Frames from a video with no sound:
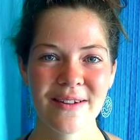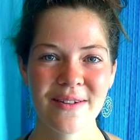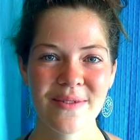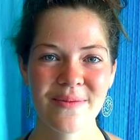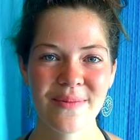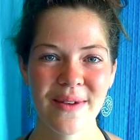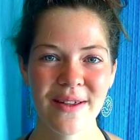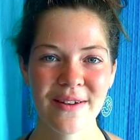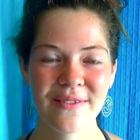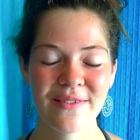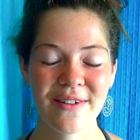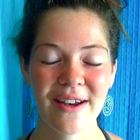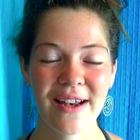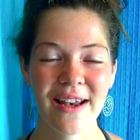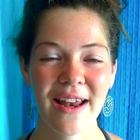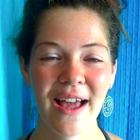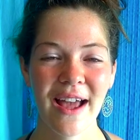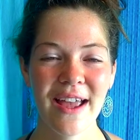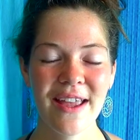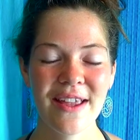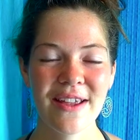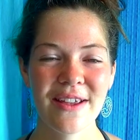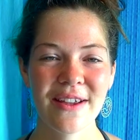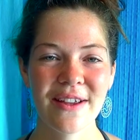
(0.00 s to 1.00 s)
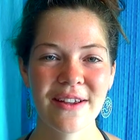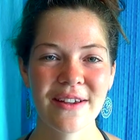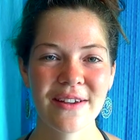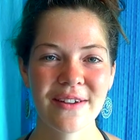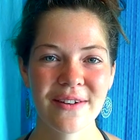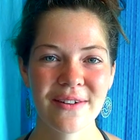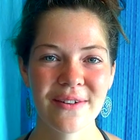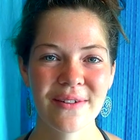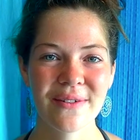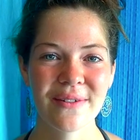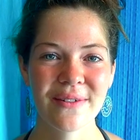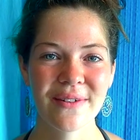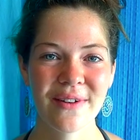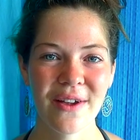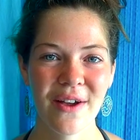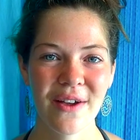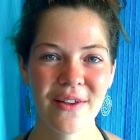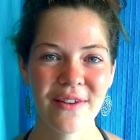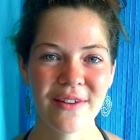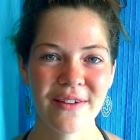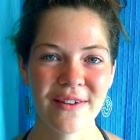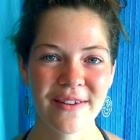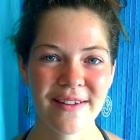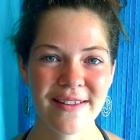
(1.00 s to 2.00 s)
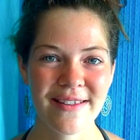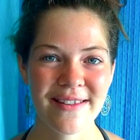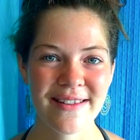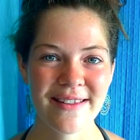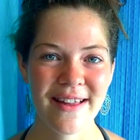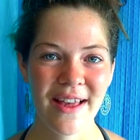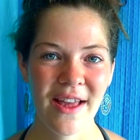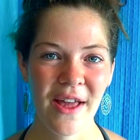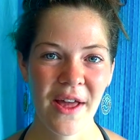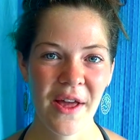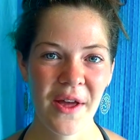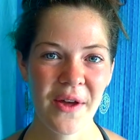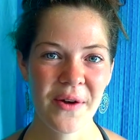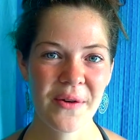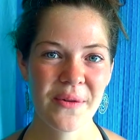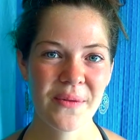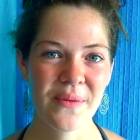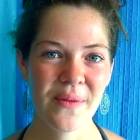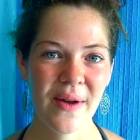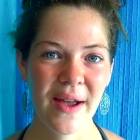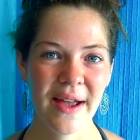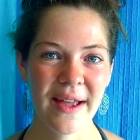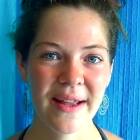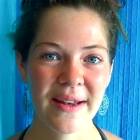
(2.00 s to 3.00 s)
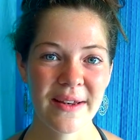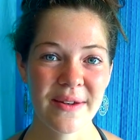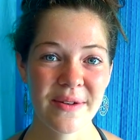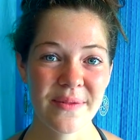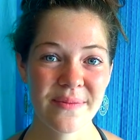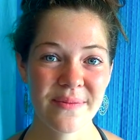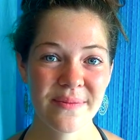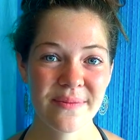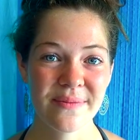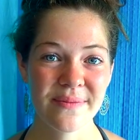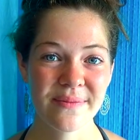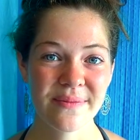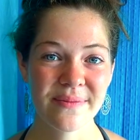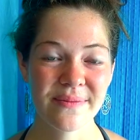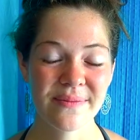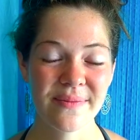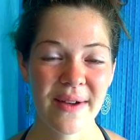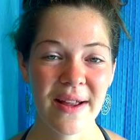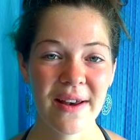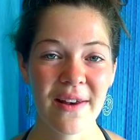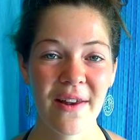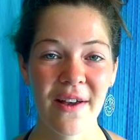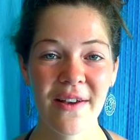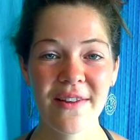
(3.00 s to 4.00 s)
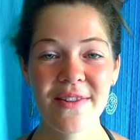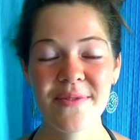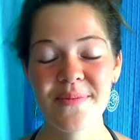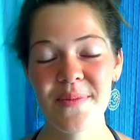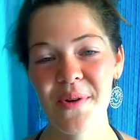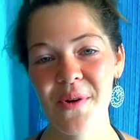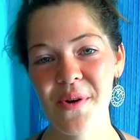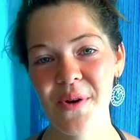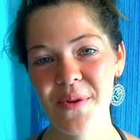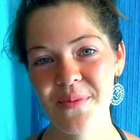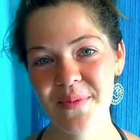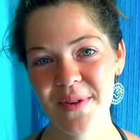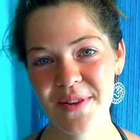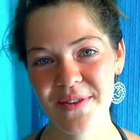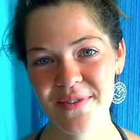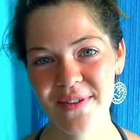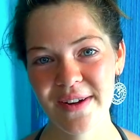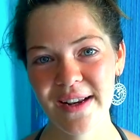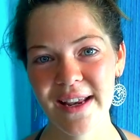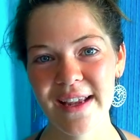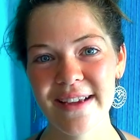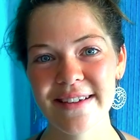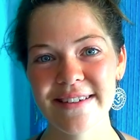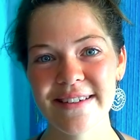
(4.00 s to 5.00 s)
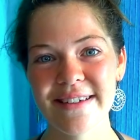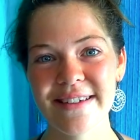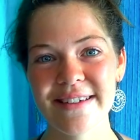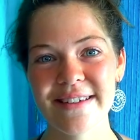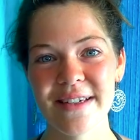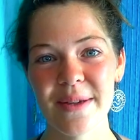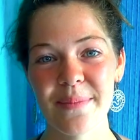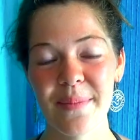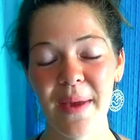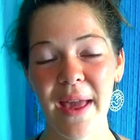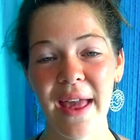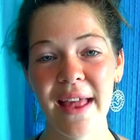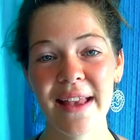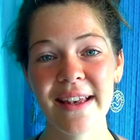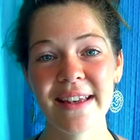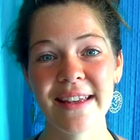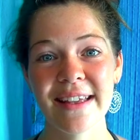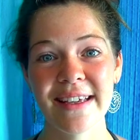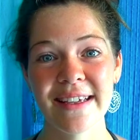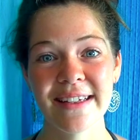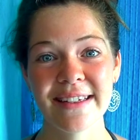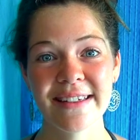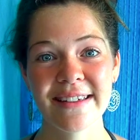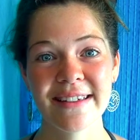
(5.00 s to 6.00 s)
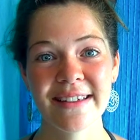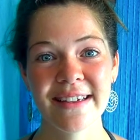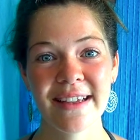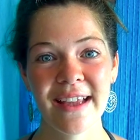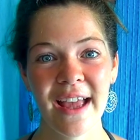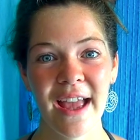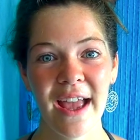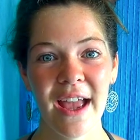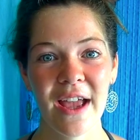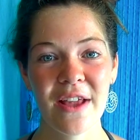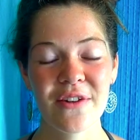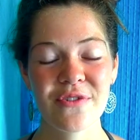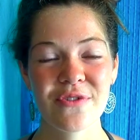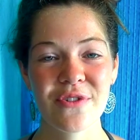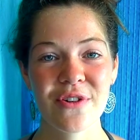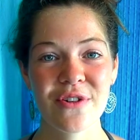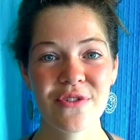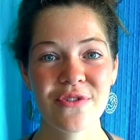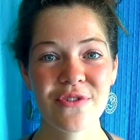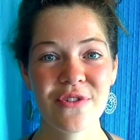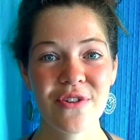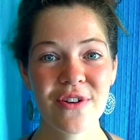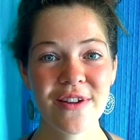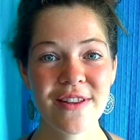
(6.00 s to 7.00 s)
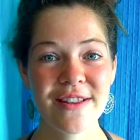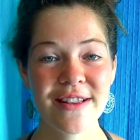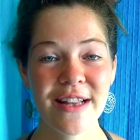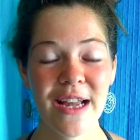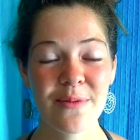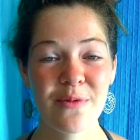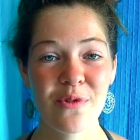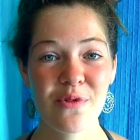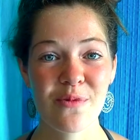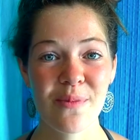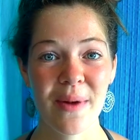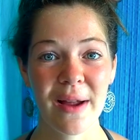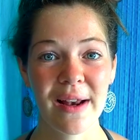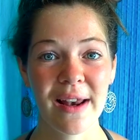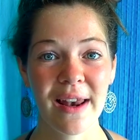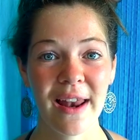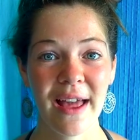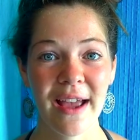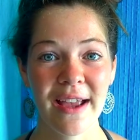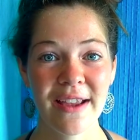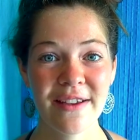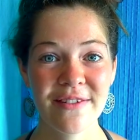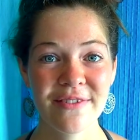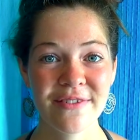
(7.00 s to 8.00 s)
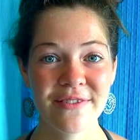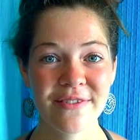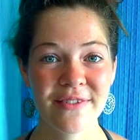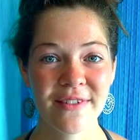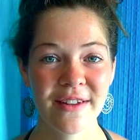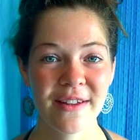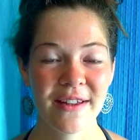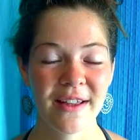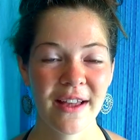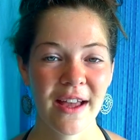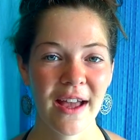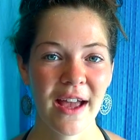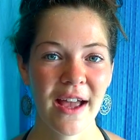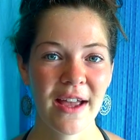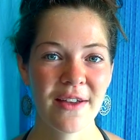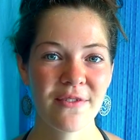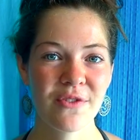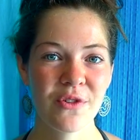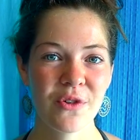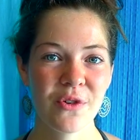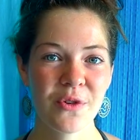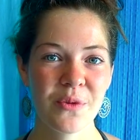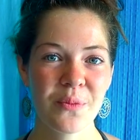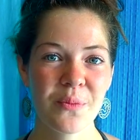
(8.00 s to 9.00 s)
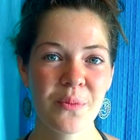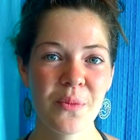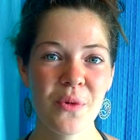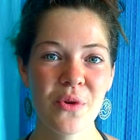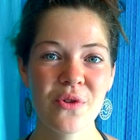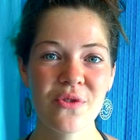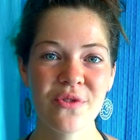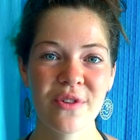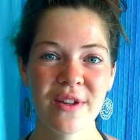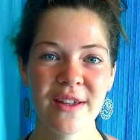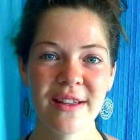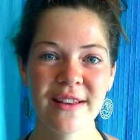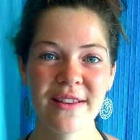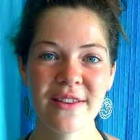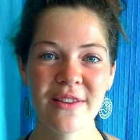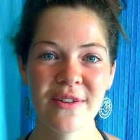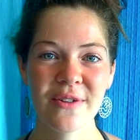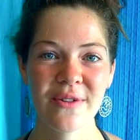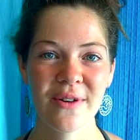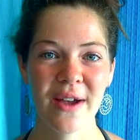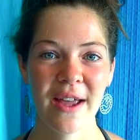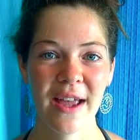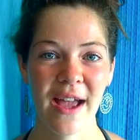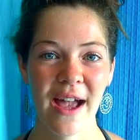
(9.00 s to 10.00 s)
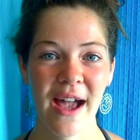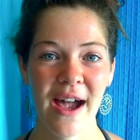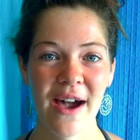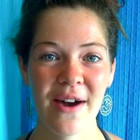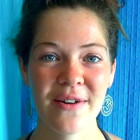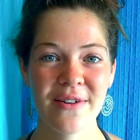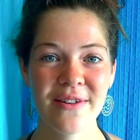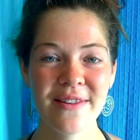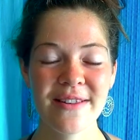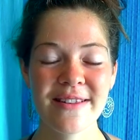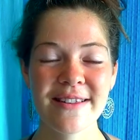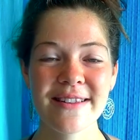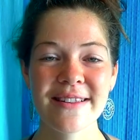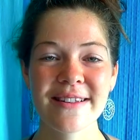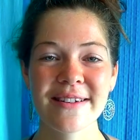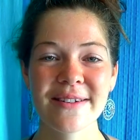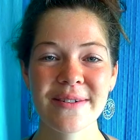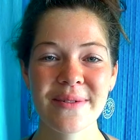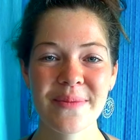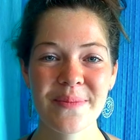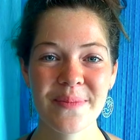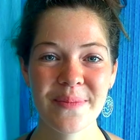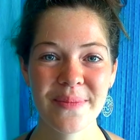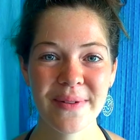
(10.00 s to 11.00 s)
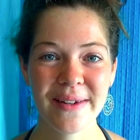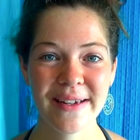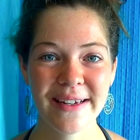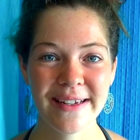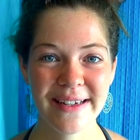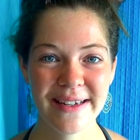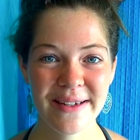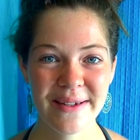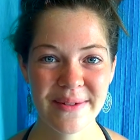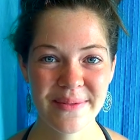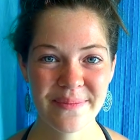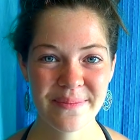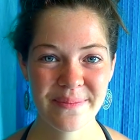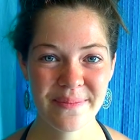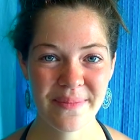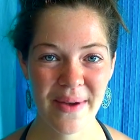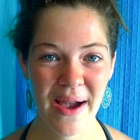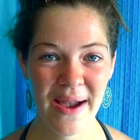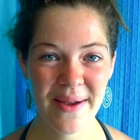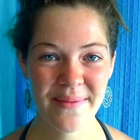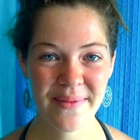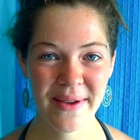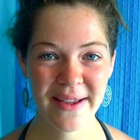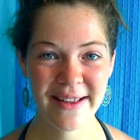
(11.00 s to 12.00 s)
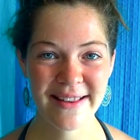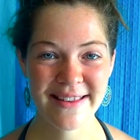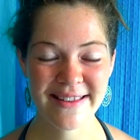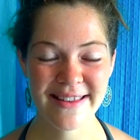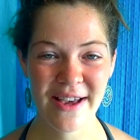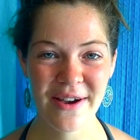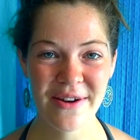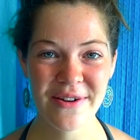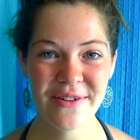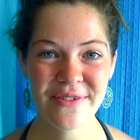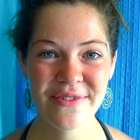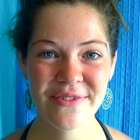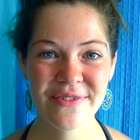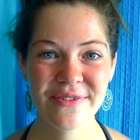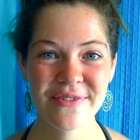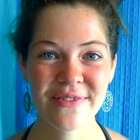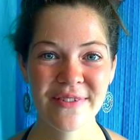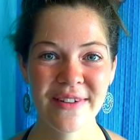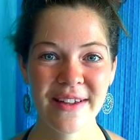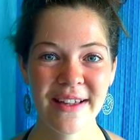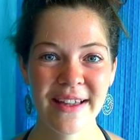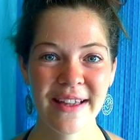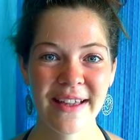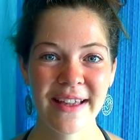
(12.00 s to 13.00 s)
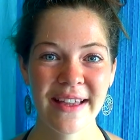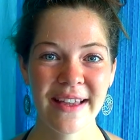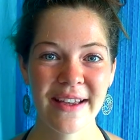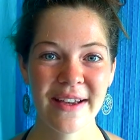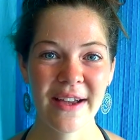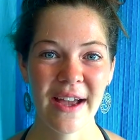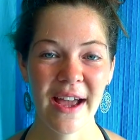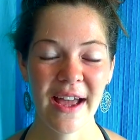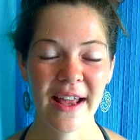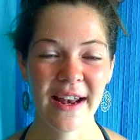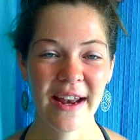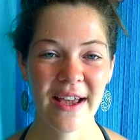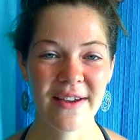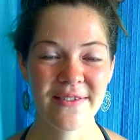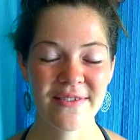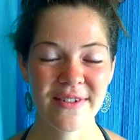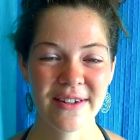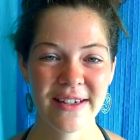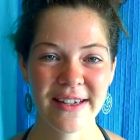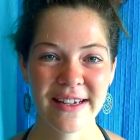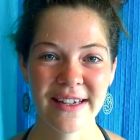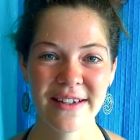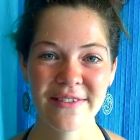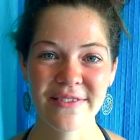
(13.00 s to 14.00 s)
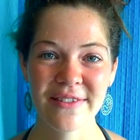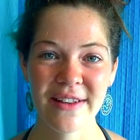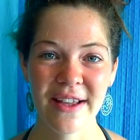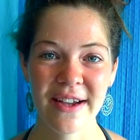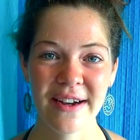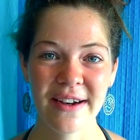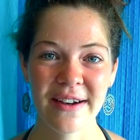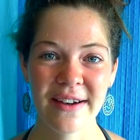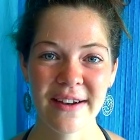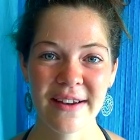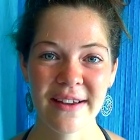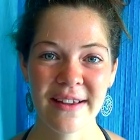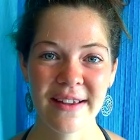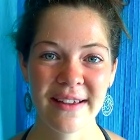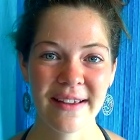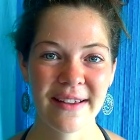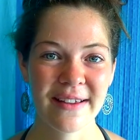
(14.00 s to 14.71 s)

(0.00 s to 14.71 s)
been relying on others when my last monogamous relationship ended. And for the first time of my life, I would move into a house completely by myself, and I would live there